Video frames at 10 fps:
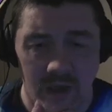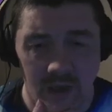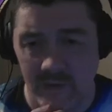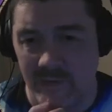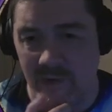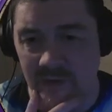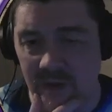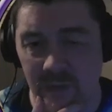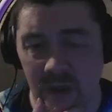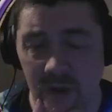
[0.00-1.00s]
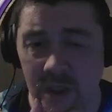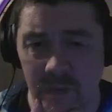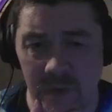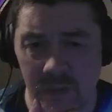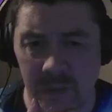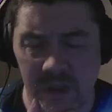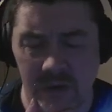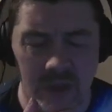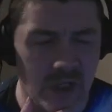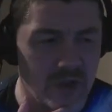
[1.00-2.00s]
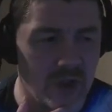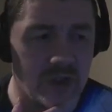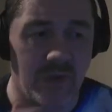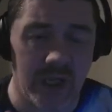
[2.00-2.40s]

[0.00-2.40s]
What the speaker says: and then 15 melee damage mutations